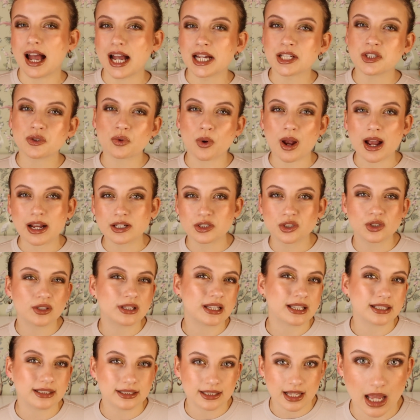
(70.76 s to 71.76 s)
I try to
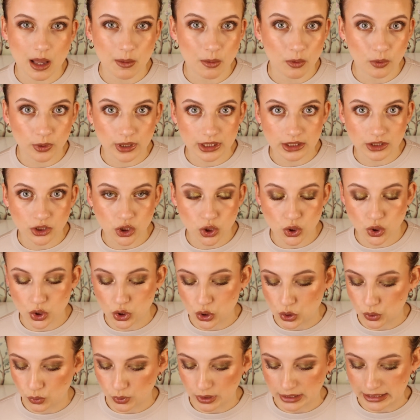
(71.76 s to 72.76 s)
like delve into
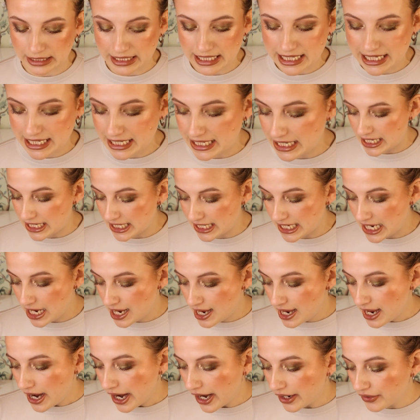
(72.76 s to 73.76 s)
the new releases.
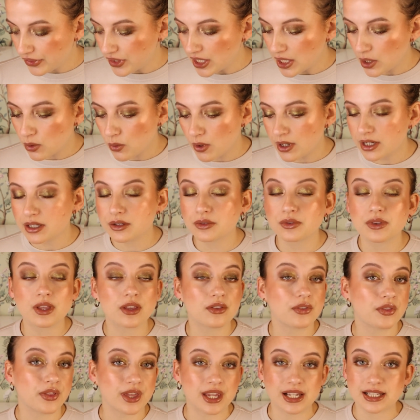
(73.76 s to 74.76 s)
I think one of
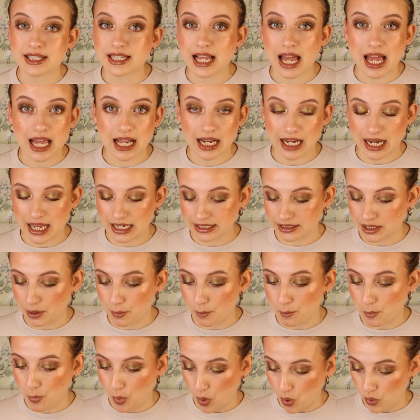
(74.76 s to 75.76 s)
the things I like
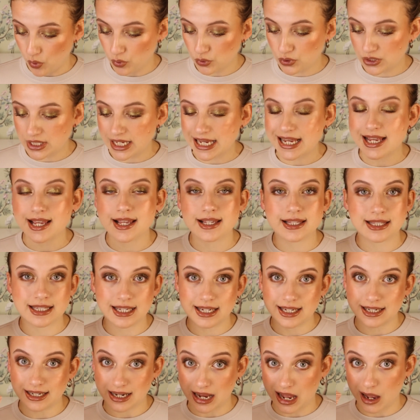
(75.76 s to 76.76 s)
the most is
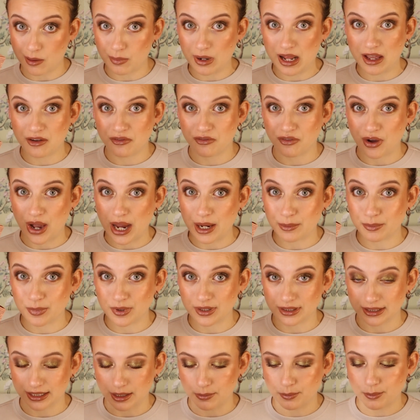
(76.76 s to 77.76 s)
the Nabla
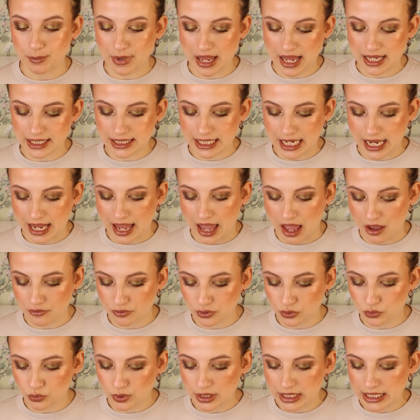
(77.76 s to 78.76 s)
Viper lip mask. I
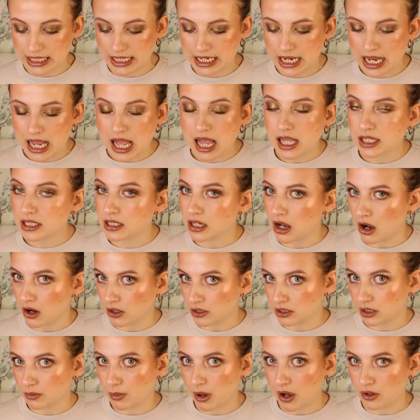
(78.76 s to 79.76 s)
haven't really
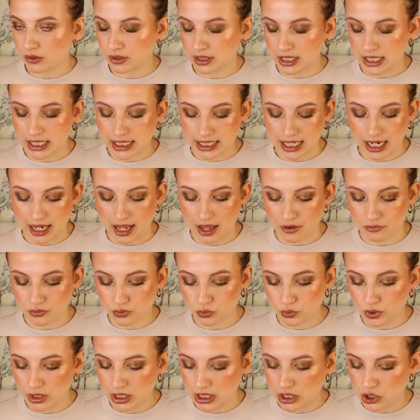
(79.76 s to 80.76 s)
talked about this. I
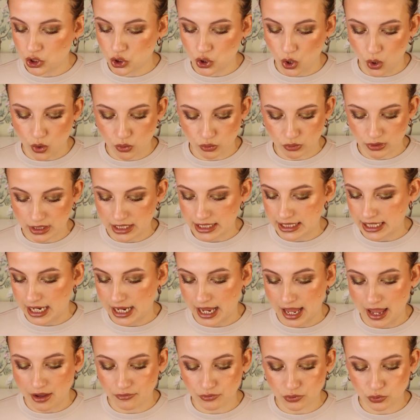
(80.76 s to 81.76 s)
haven't really shown this.
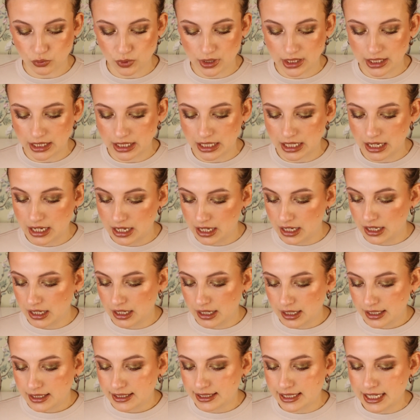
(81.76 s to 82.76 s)
I haven't really
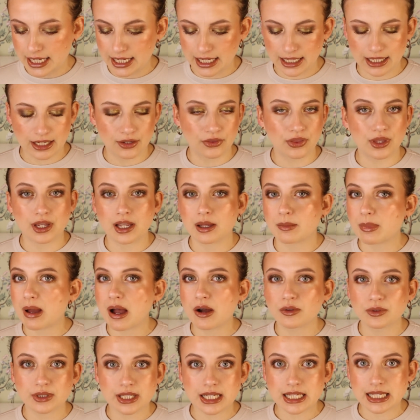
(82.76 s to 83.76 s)
said anything
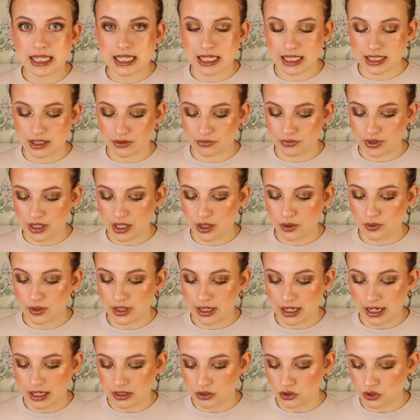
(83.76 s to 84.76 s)
about this since the video
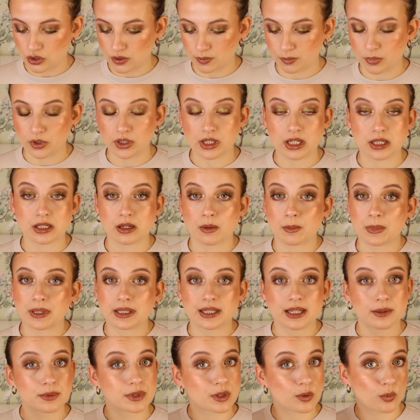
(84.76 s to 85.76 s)
that I just put this on
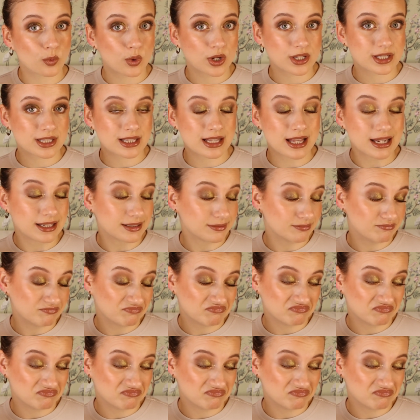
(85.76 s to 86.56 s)
my lips and was like,